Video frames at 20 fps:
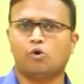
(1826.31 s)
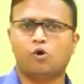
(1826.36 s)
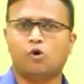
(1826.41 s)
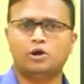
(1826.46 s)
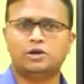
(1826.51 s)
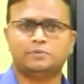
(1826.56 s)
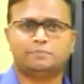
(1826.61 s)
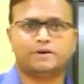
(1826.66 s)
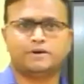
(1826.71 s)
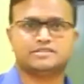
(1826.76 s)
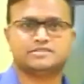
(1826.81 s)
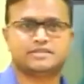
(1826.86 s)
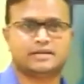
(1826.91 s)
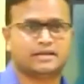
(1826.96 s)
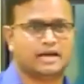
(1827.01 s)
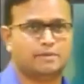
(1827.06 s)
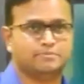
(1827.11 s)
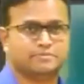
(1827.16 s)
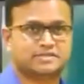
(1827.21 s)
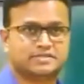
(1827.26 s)
old
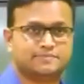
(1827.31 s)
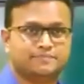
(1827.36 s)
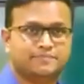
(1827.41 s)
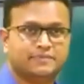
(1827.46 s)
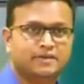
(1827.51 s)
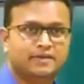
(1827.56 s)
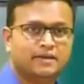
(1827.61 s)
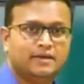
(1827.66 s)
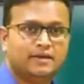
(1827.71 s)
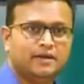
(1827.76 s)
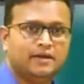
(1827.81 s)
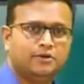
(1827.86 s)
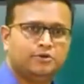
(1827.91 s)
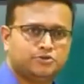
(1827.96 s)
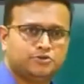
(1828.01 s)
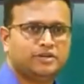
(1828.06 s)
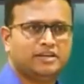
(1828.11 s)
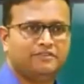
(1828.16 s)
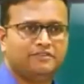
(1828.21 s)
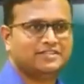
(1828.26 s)
person comes. You
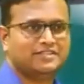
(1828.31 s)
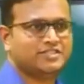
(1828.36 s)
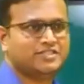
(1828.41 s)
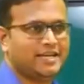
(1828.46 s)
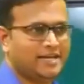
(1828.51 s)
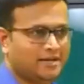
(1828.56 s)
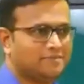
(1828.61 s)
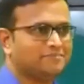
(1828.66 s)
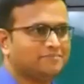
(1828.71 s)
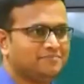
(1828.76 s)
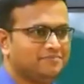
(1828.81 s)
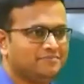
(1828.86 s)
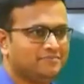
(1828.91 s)
should give a chair.